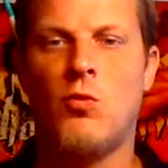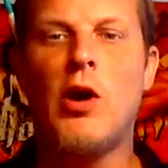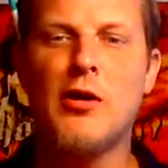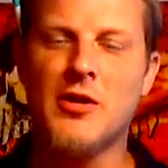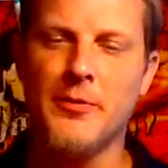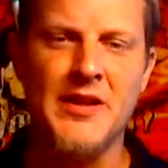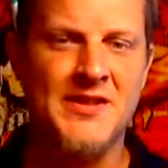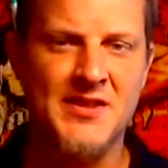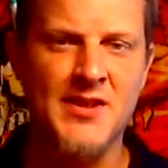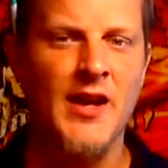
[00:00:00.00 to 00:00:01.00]
Welcome, it's
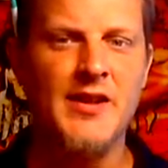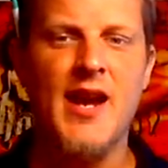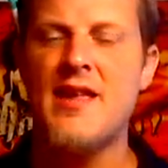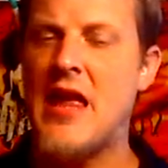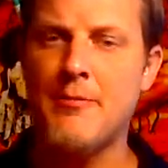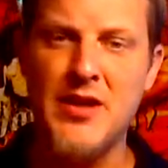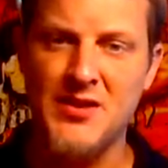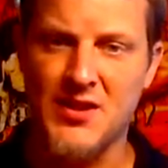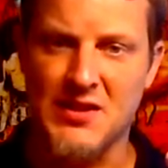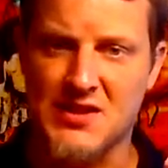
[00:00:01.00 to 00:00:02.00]
Sunday. That
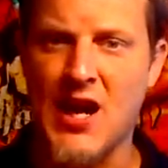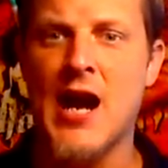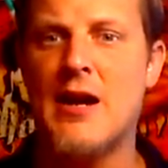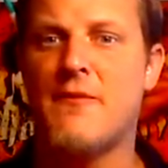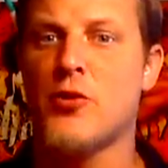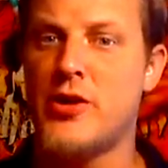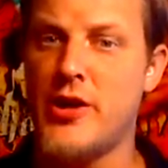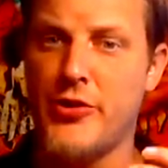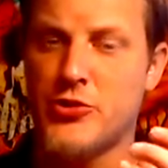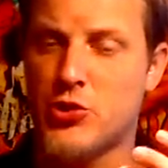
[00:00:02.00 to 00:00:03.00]
means it's time for
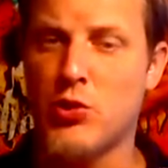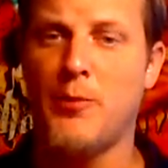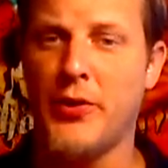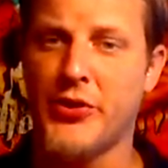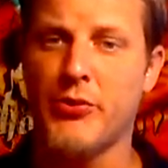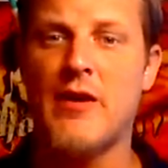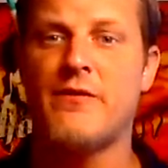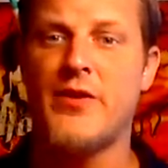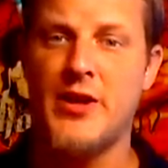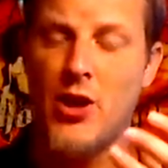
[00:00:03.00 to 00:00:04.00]
another triple
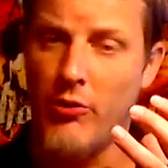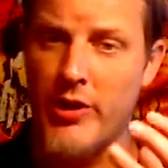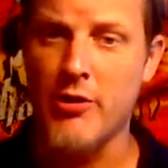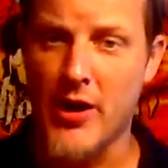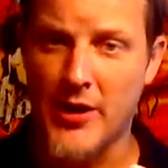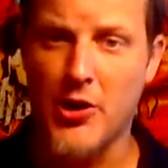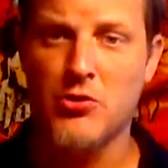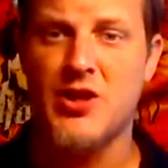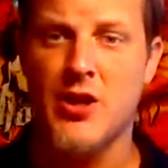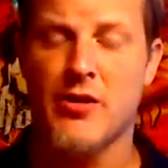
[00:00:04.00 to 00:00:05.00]
threat video here on
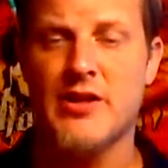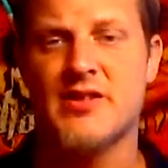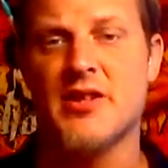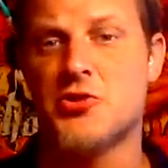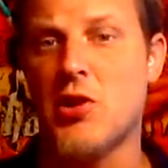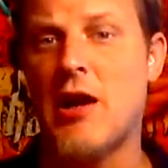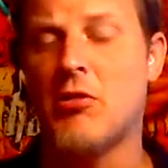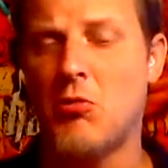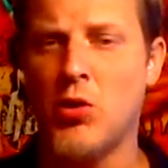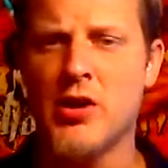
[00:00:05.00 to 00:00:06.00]
OTRS Central. How
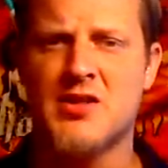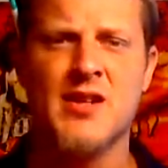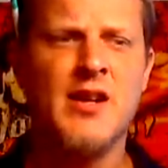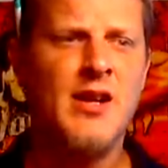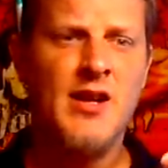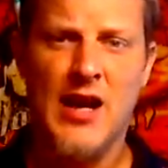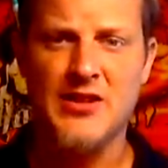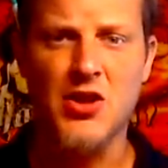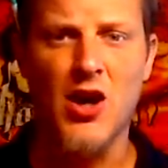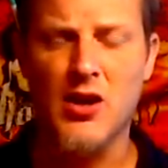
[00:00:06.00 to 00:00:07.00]
it works, I
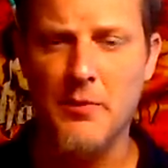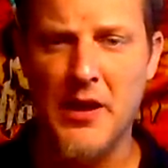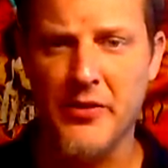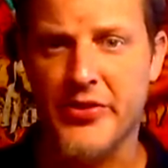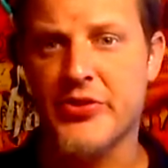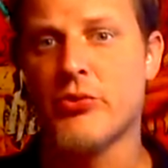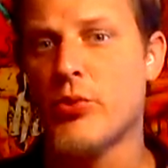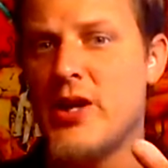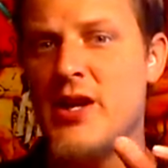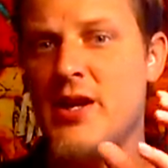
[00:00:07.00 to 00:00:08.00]
talk about
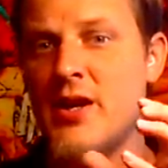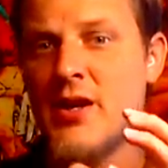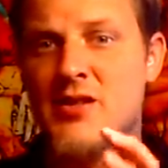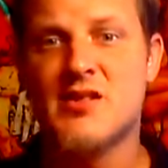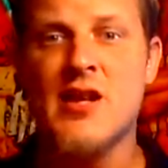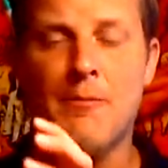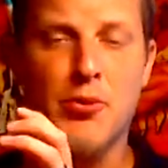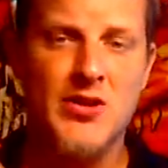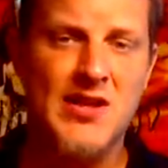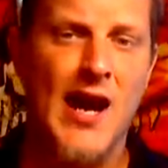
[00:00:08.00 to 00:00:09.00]
three
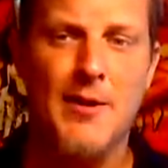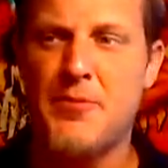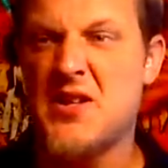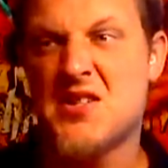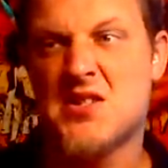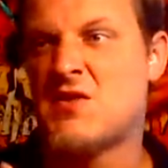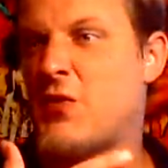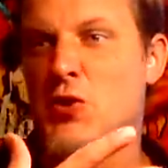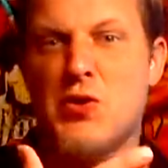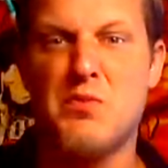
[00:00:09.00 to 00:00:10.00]
separate topics
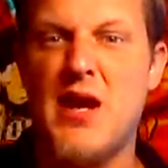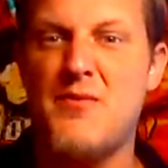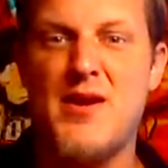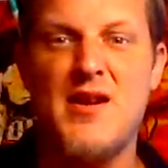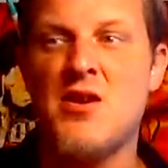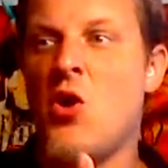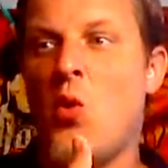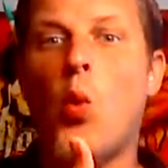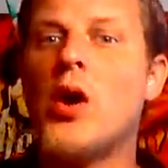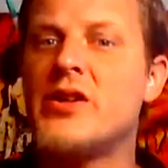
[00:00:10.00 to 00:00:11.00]
for maybe
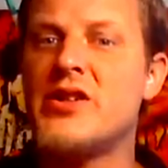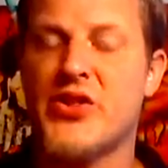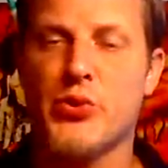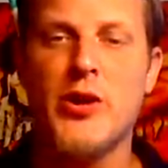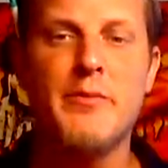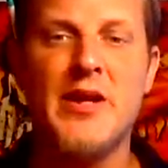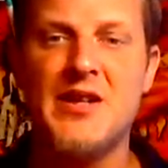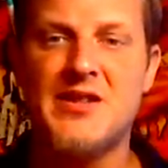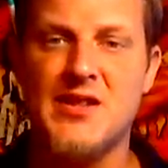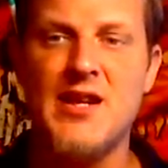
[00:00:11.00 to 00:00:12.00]
one to three
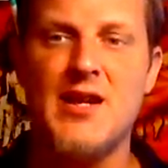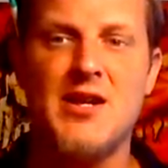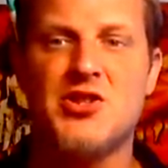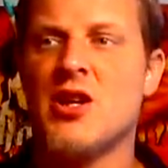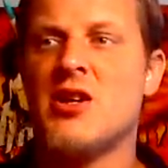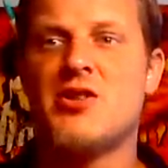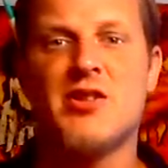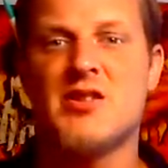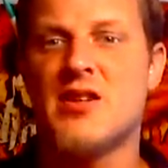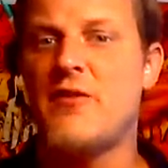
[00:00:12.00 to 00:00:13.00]
minutes each,
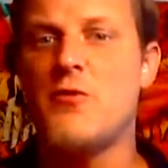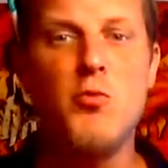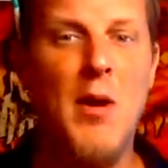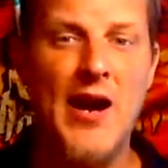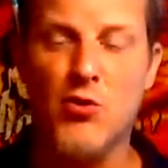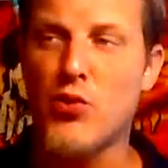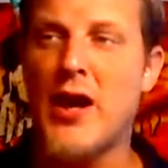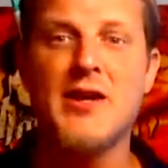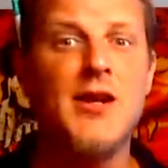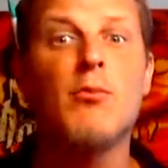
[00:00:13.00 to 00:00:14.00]
just give you my
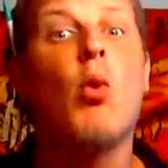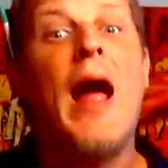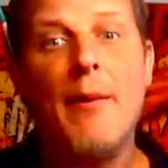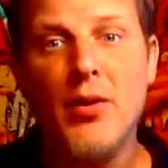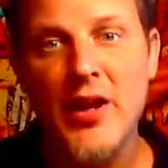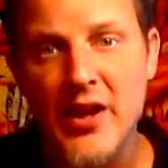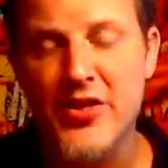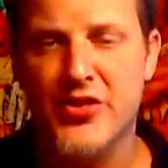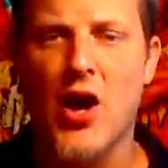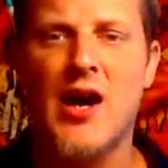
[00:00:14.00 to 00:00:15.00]
random rambling
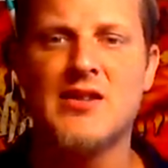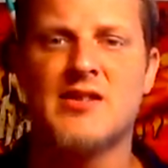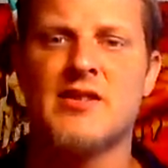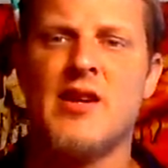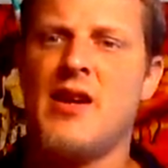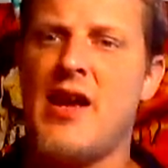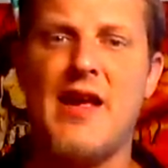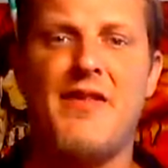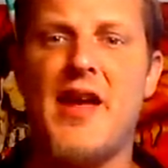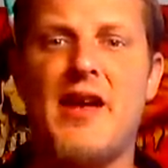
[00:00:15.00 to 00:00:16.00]
thoughts
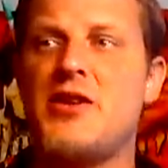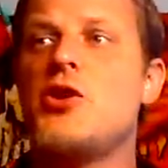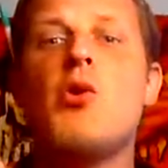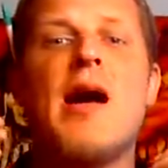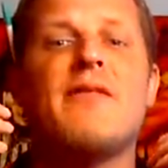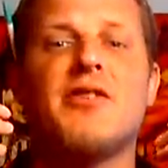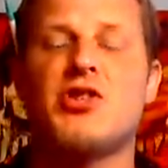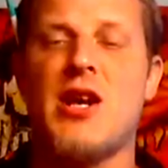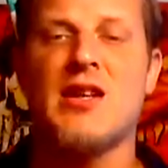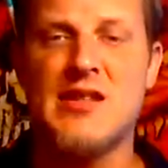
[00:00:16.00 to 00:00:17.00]
and then you have the
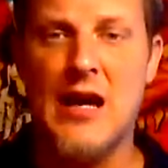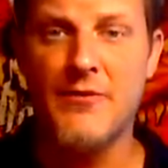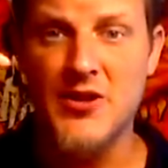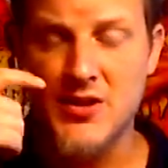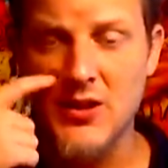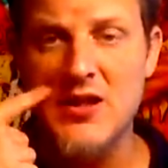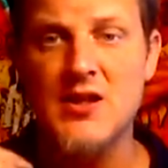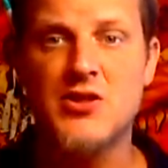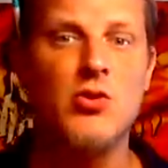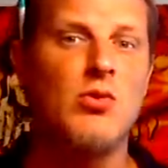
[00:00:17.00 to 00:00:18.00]
chance,
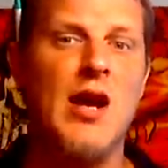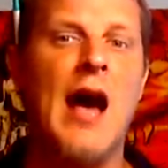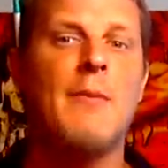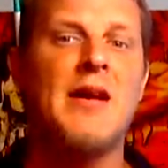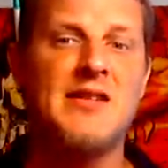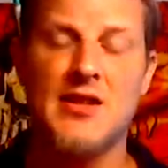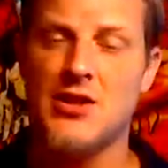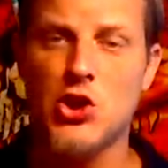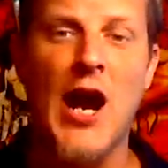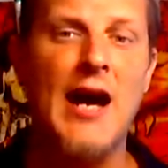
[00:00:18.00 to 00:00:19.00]
obviously, to comment,
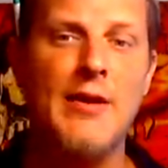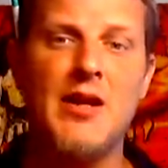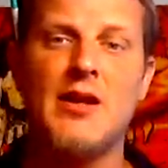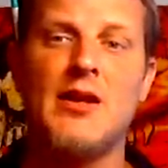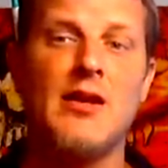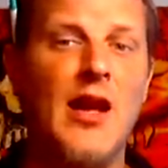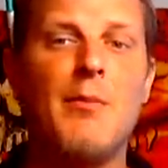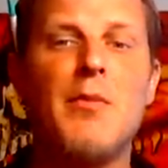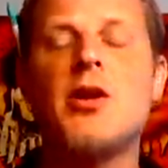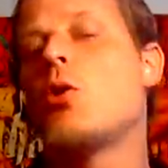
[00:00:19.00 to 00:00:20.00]
chime in, and
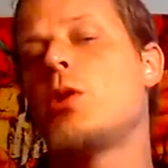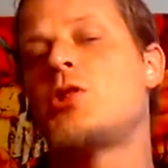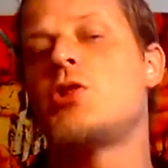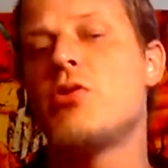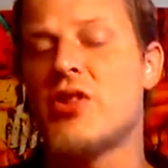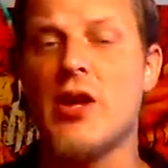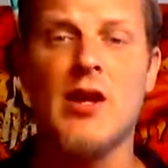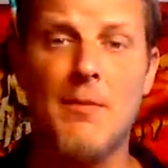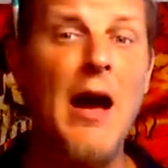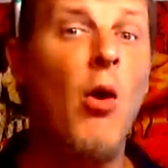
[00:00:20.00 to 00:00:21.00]
let me know what you think
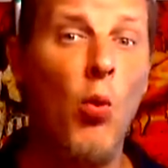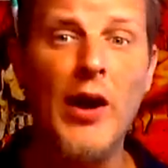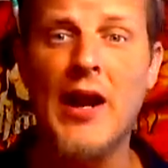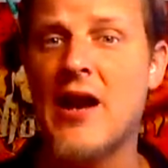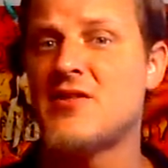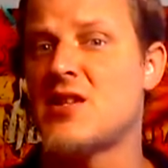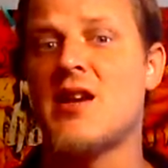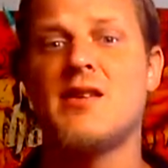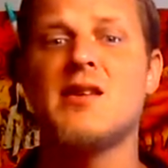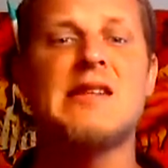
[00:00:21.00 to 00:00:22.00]
about what I've said
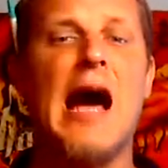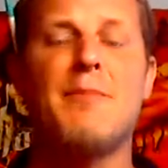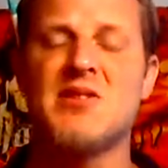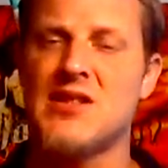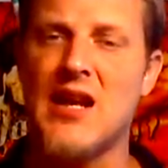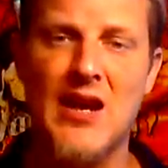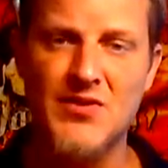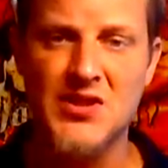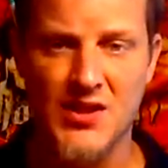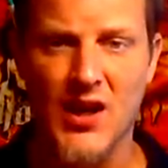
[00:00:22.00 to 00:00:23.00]
and the topics that I've
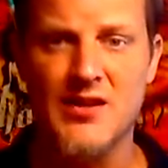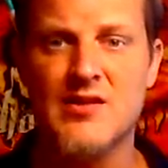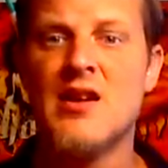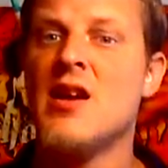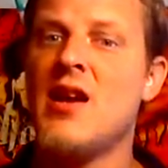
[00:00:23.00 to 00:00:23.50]
discussed.